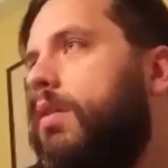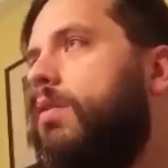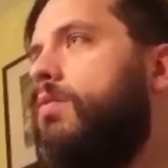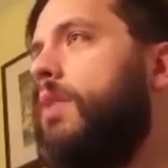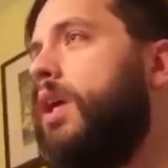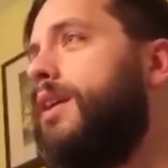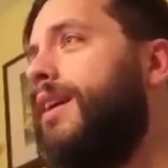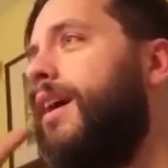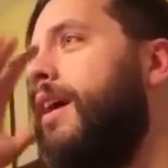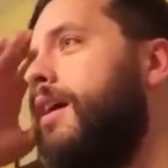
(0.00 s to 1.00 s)
Oh my
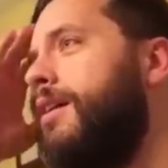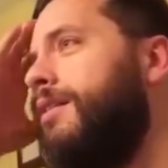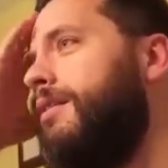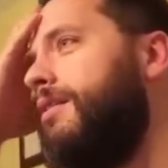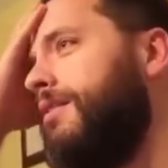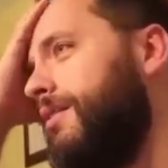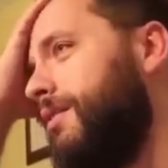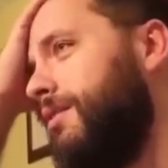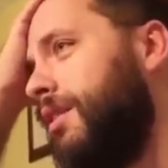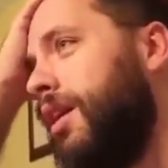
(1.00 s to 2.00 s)
god.
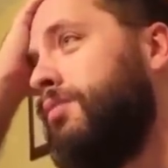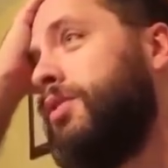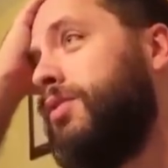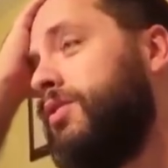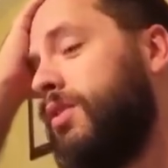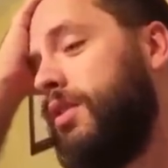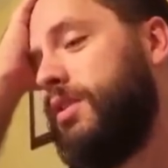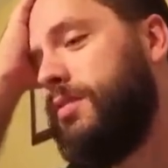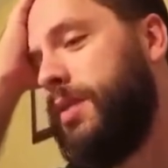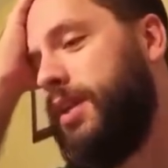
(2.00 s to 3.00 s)
I'm so sorry,
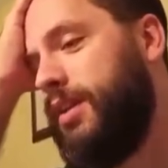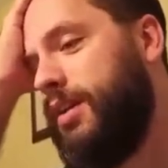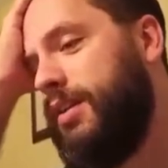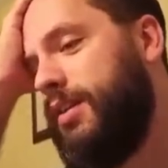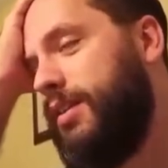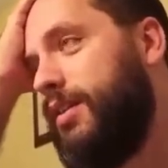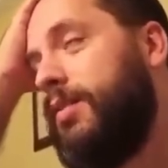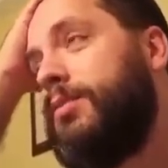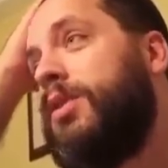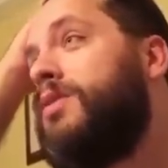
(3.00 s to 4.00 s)
Samantha.
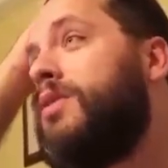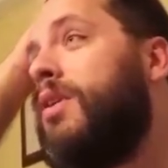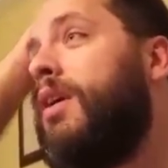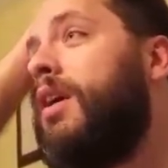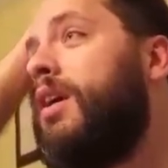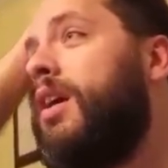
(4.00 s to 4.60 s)
I'm so sorry.